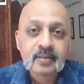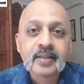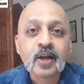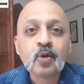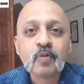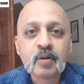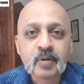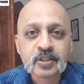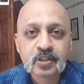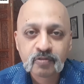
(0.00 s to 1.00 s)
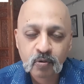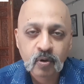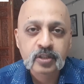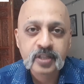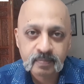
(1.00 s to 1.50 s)
Thank you very much for
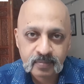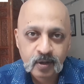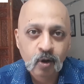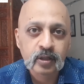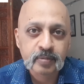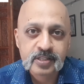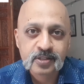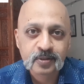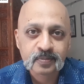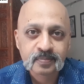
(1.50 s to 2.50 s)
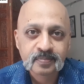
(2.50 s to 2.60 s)
watching. All the best to you.